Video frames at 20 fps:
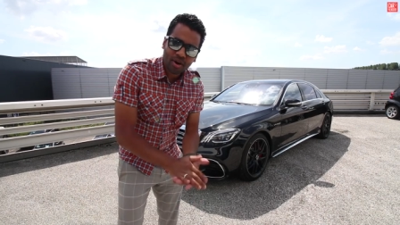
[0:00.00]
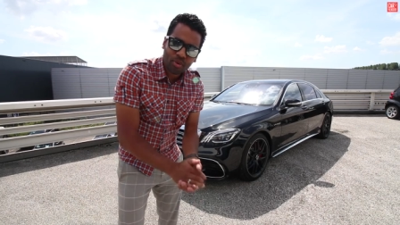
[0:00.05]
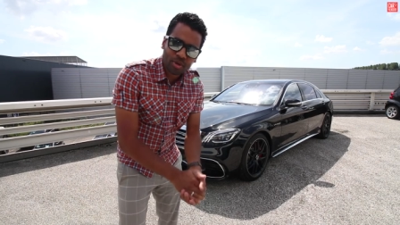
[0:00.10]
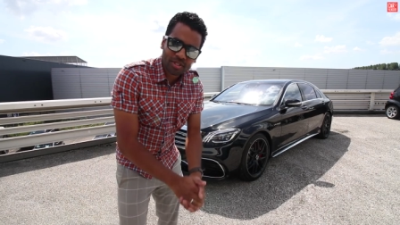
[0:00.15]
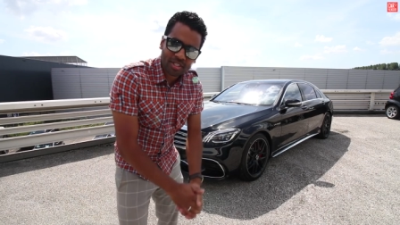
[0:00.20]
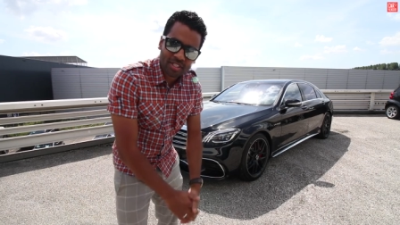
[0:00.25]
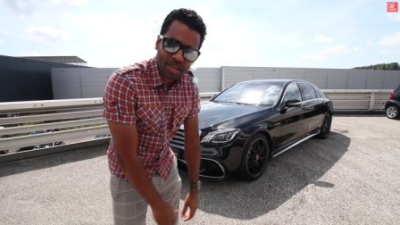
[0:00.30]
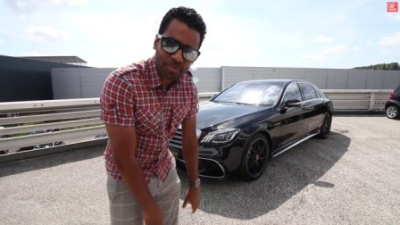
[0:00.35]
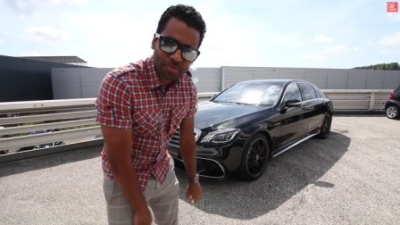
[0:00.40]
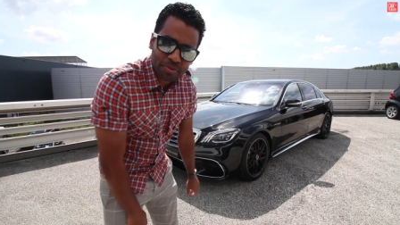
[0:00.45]

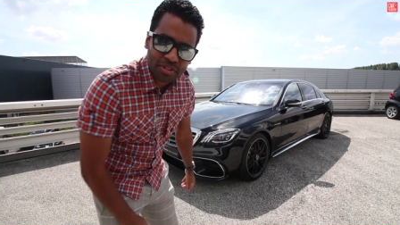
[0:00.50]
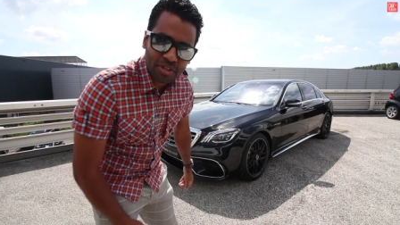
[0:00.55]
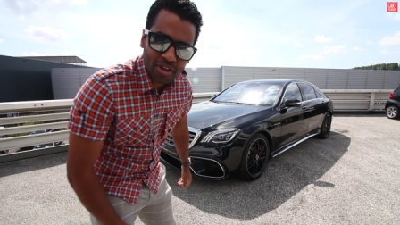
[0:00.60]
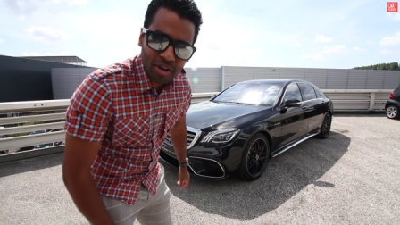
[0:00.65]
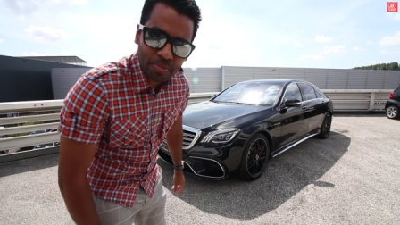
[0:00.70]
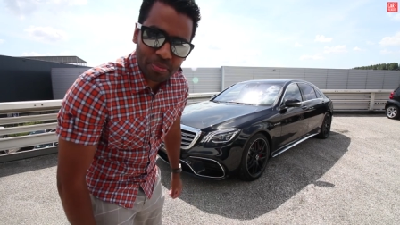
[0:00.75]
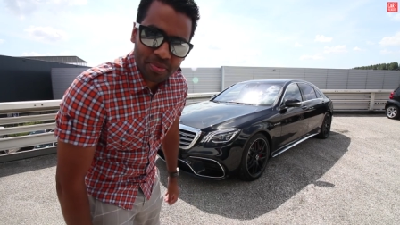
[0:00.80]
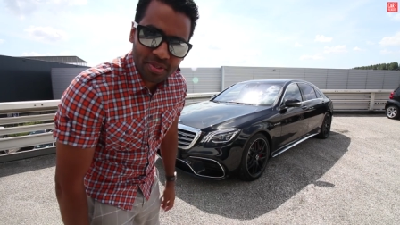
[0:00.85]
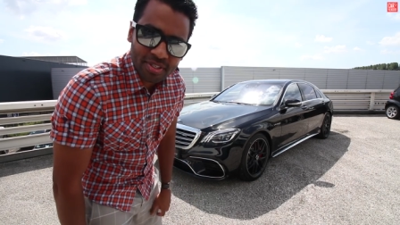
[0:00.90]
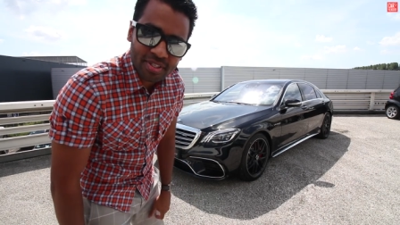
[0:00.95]
What's up,
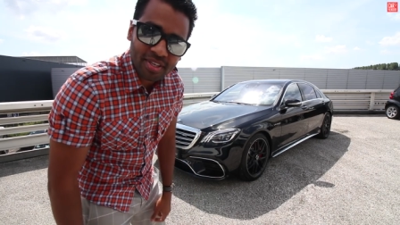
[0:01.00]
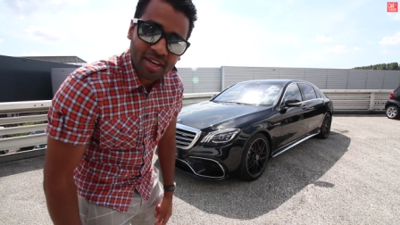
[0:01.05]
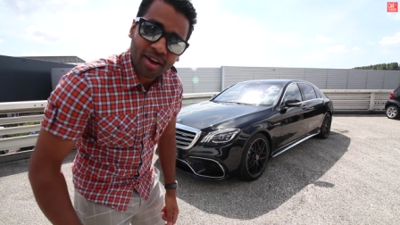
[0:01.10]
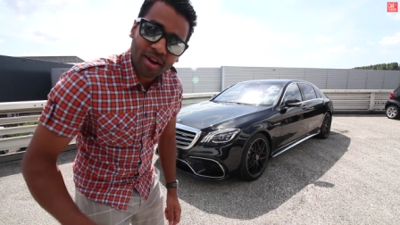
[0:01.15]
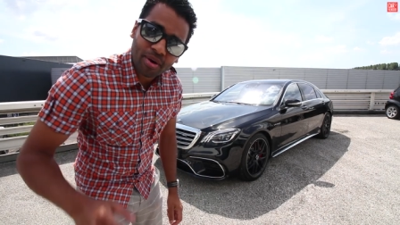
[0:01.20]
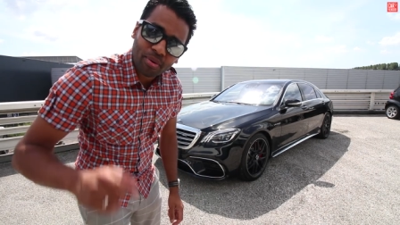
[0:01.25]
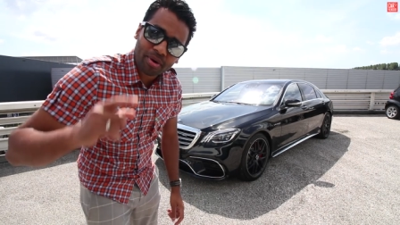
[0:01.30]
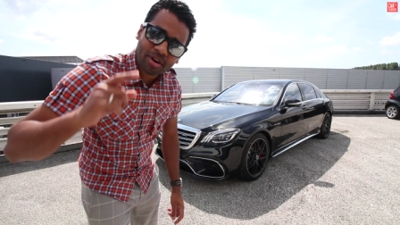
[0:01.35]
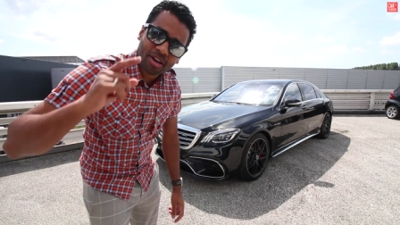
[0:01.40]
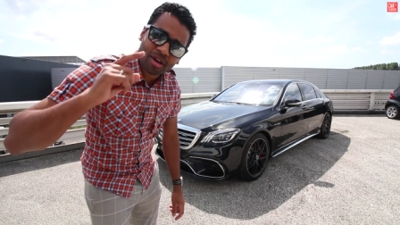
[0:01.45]
subs?
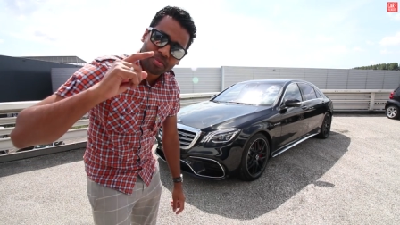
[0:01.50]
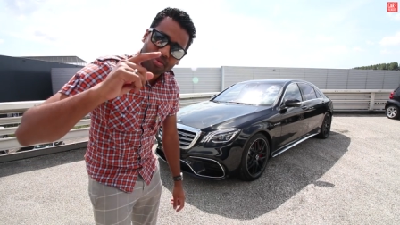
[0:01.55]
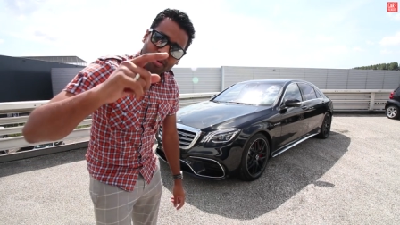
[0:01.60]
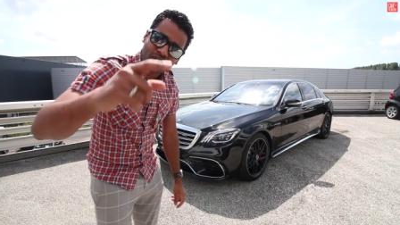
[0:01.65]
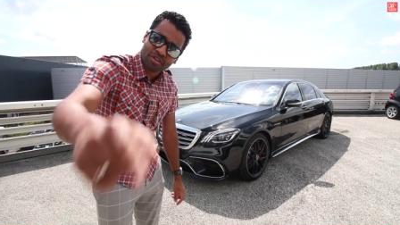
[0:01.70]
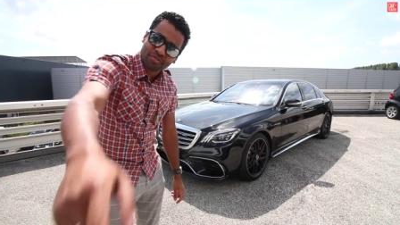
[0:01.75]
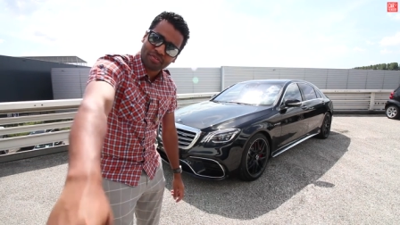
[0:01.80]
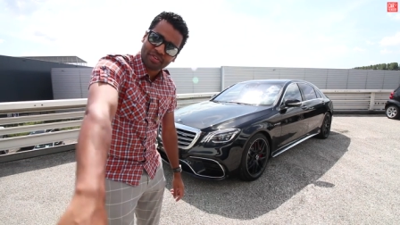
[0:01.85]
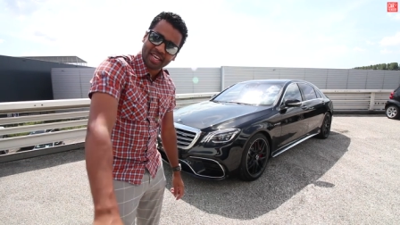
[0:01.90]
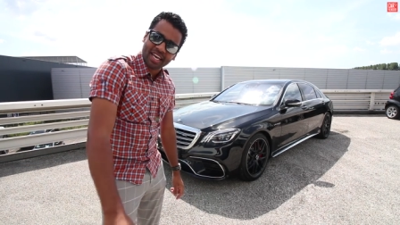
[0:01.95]
What up,
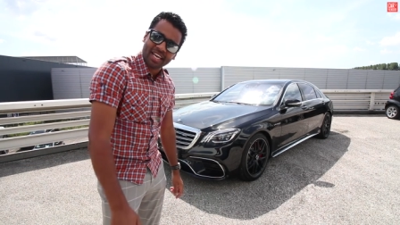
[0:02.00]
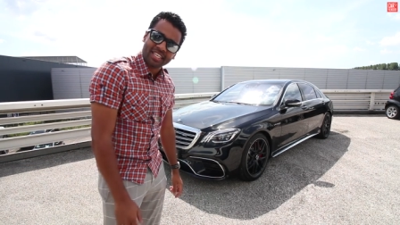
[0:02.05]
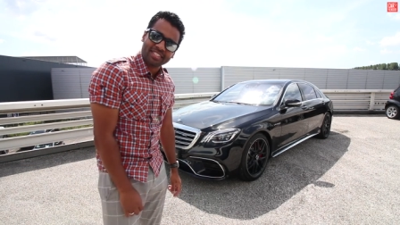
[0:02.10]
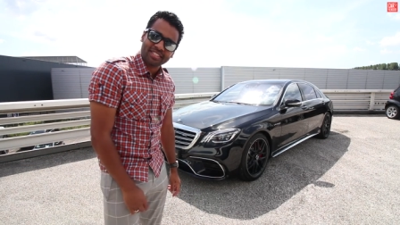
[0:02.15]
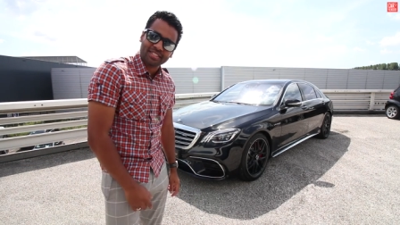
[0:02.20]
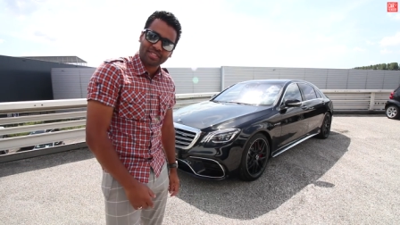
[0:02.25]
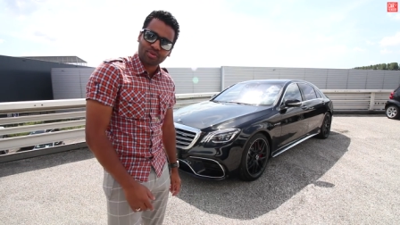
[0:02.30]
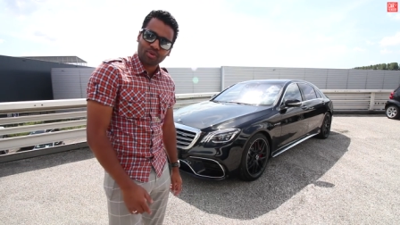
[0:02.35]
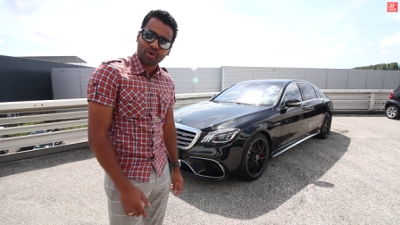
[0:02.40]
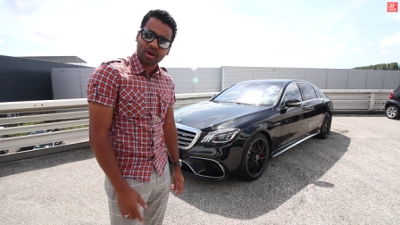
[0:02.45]
notification
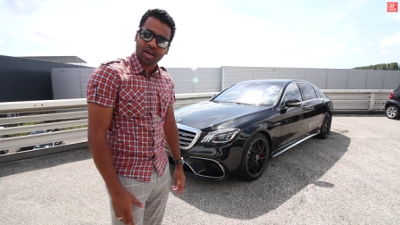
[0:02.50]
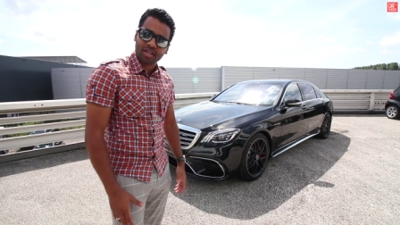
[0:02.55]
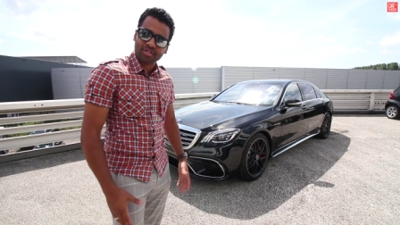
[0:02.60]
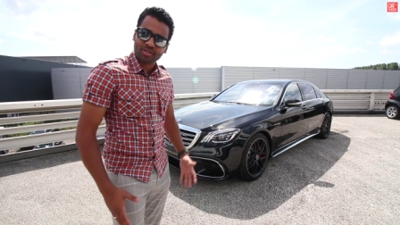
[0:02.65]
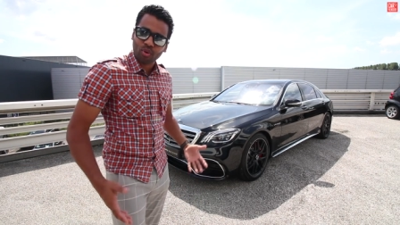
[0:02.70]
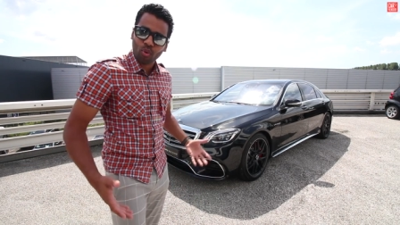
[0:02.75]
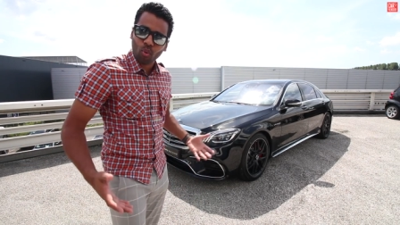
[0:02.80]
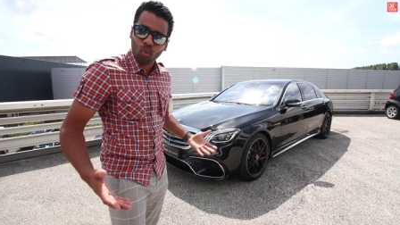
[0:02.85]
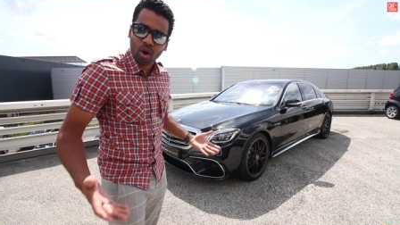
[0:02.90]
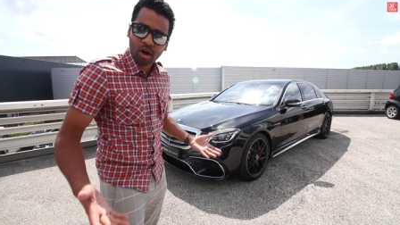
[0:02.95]
squad?
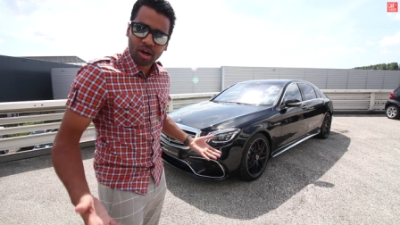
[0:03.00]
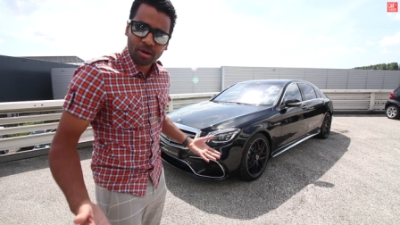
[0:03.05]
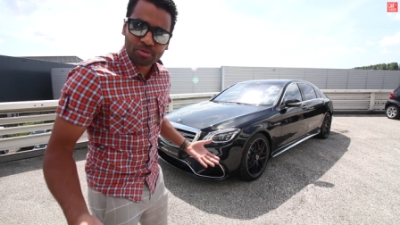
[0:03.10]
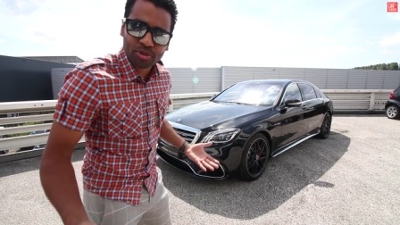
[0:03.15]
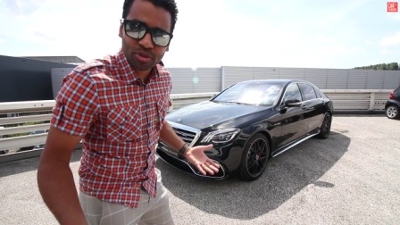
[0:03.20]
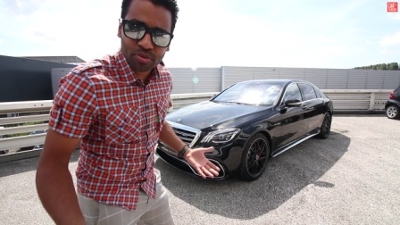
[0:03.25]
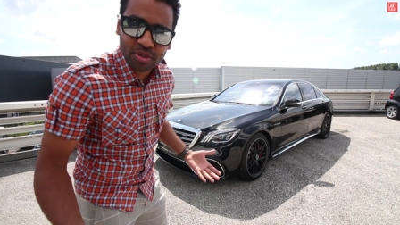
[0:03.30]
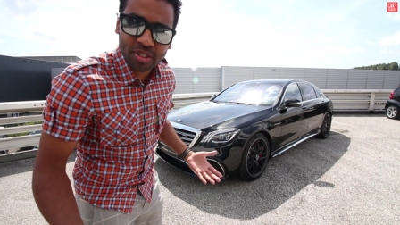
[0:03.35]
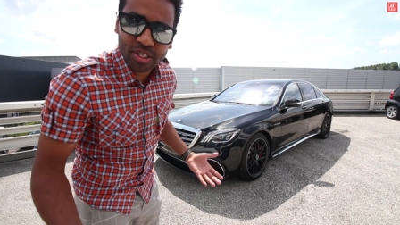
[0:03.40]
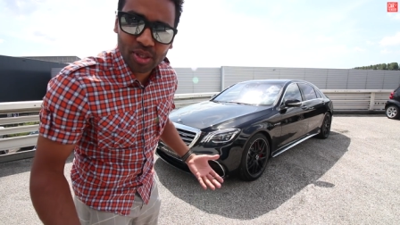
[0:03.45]
Welcome
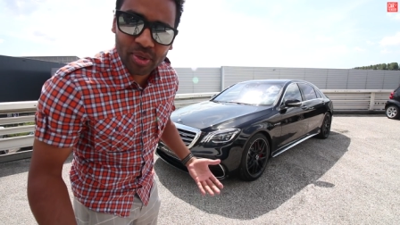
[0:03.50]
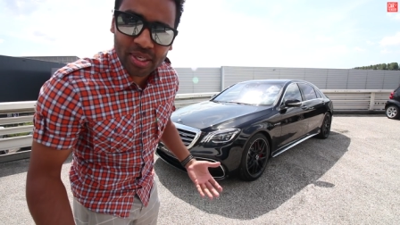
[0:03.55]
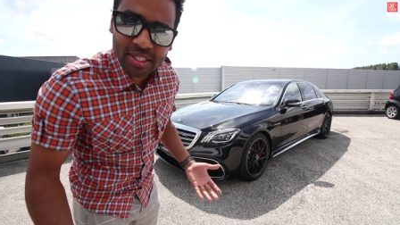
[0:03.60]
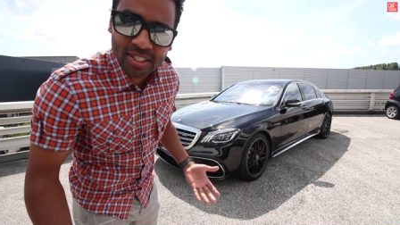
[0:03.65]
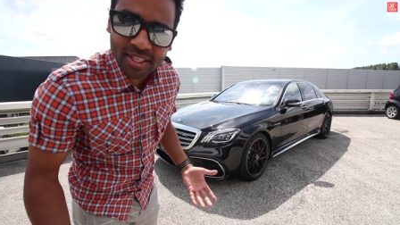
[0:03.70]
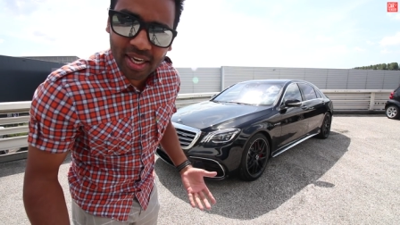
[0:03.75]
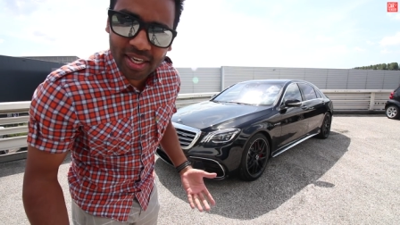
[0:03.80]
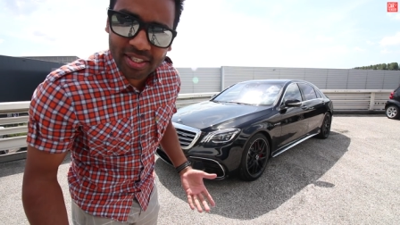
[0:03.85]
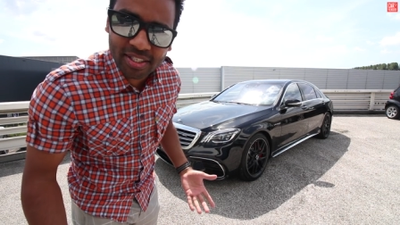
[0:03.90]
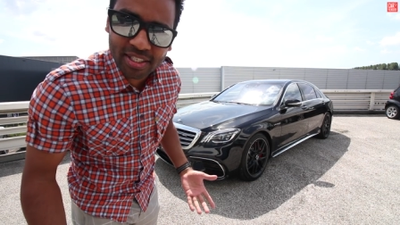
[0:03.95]
to a new
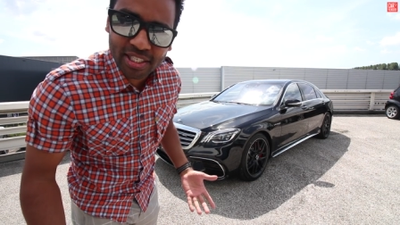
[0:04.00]
Inside